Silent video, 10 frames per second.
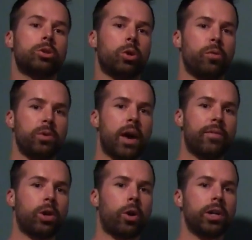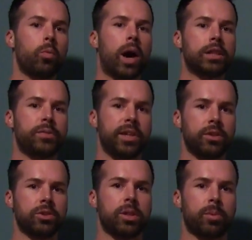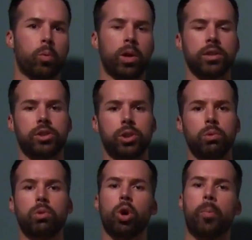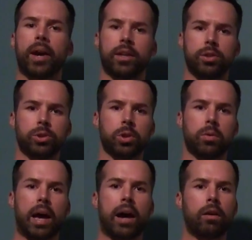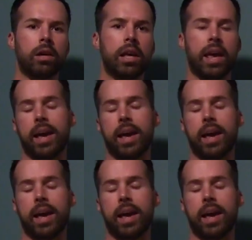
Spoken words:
So if you haven't already watched videos number 1 and 2, go back and do so now,